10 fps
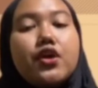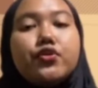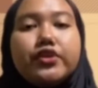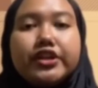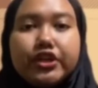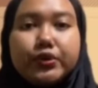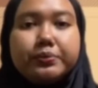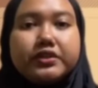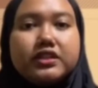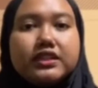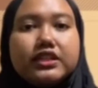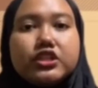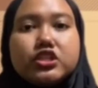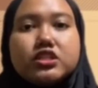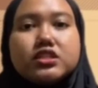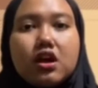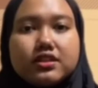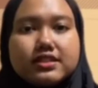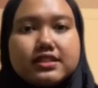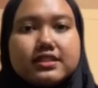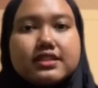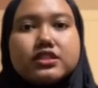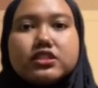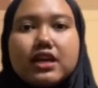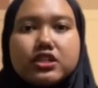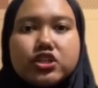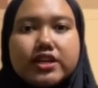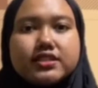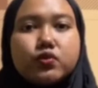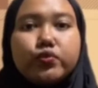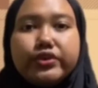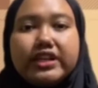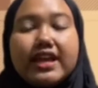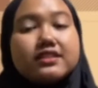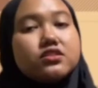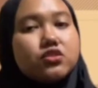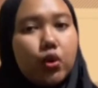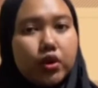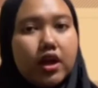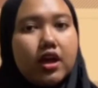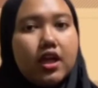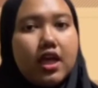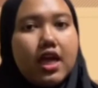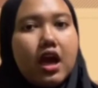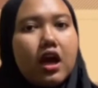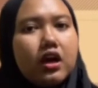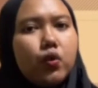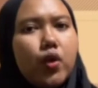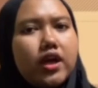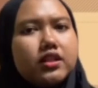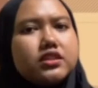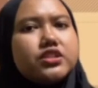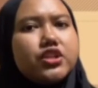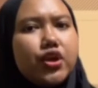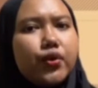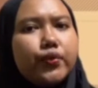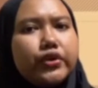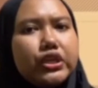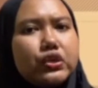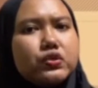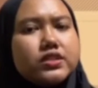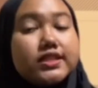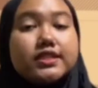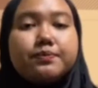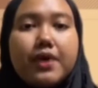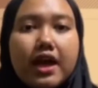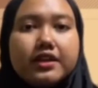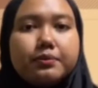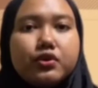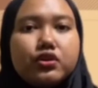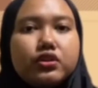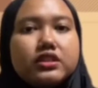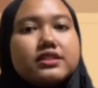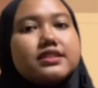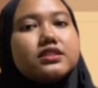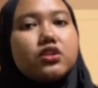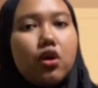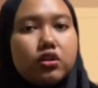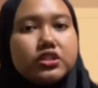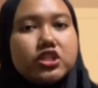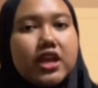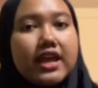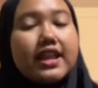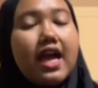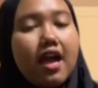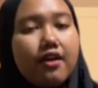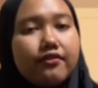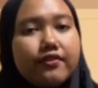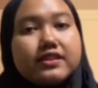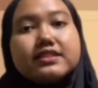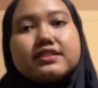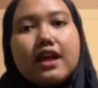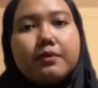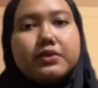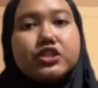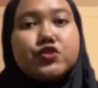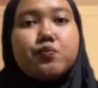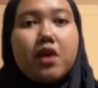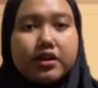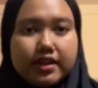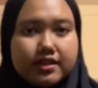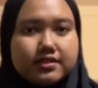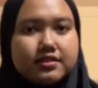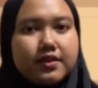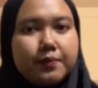Renewable energy sources such as wind and solar are well-known, use dependable technology and have established markets.